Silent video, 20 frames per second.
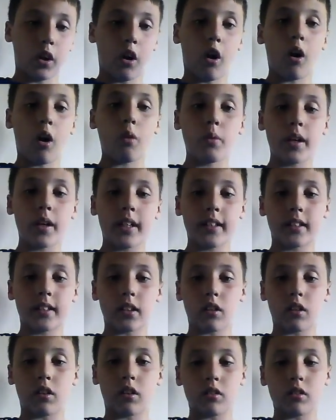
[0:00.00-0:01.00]

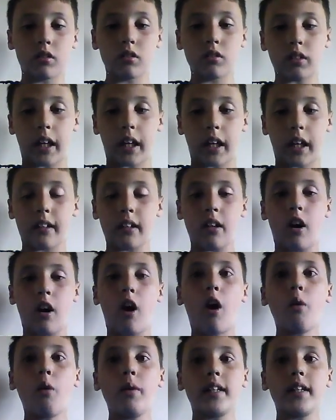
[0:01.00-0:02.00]
always like
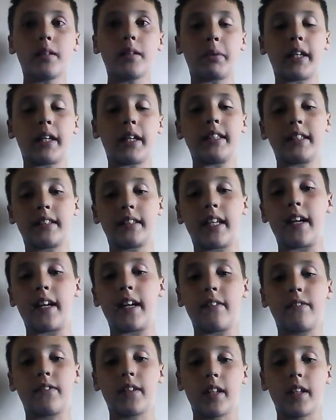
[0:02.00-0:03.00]
always play
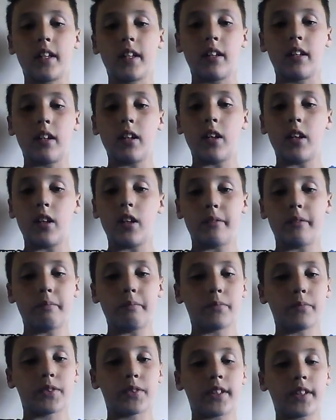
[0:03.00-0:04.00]
safe.
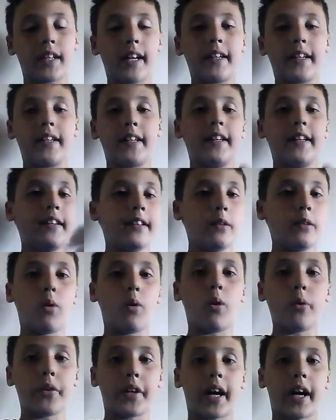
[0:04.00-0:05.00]
Um, so then you, you
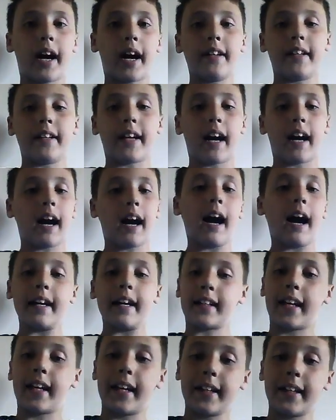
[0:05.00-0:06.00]
won't die and you get
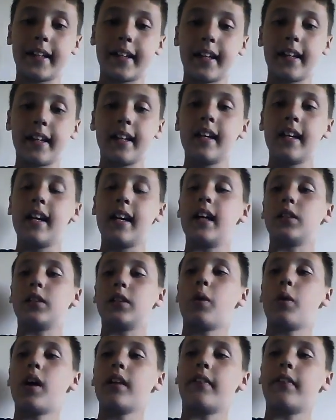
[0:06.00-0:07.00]
higher KD
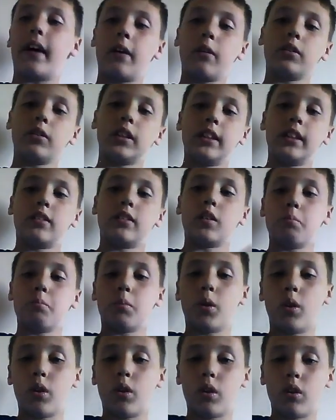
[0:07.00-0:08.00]
as well. That will lead to
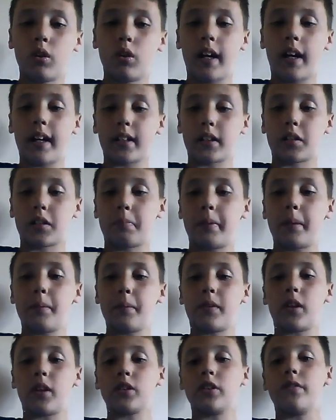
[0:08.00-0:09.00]
more XP
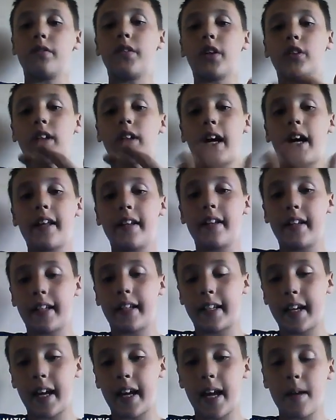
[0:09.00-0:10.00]
because you've not died in
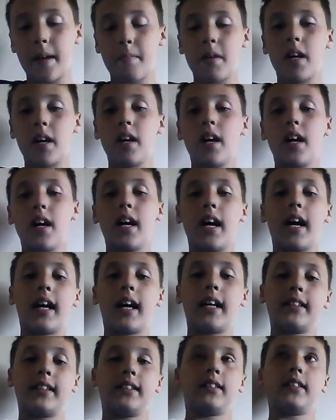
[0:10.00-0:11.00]
a game.
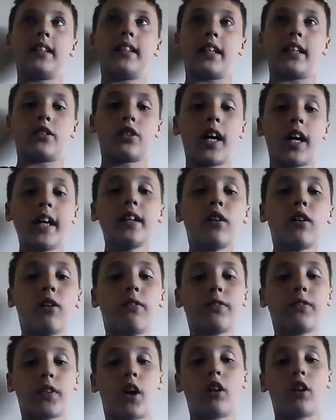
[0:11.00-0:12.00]
And yeah, try and
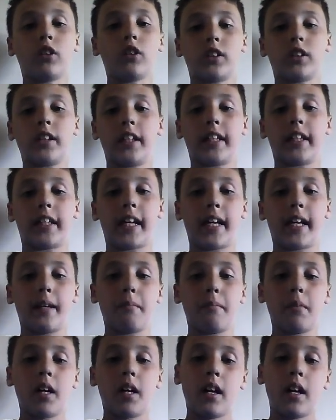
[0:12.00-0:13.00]
go flawless in a
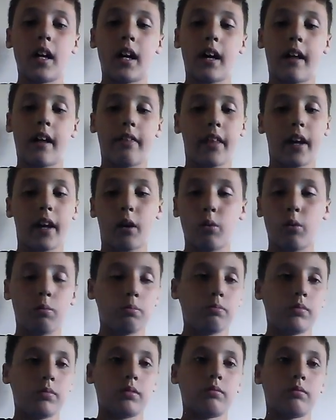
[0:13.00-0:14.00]
game, and that
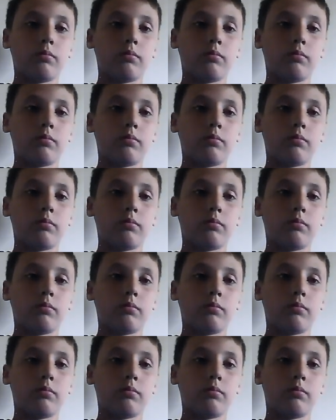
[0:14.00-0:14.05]
will